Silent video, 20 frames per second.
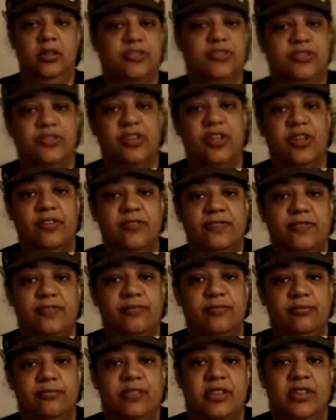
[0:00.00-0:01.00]

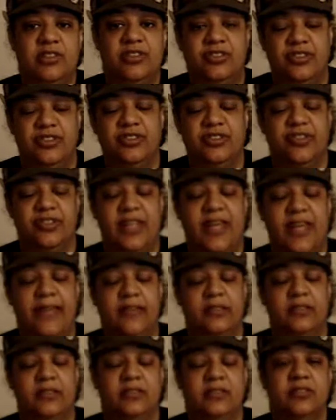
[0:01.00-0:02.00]
stuff is just
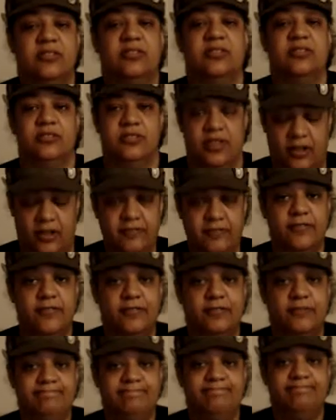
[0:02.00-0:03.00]
that.
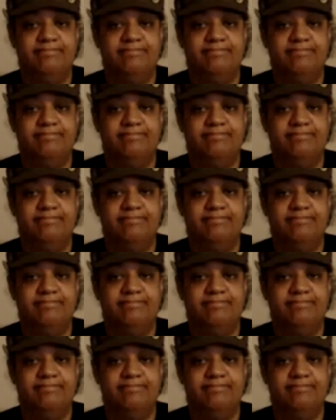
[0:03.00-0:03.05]
Stuff.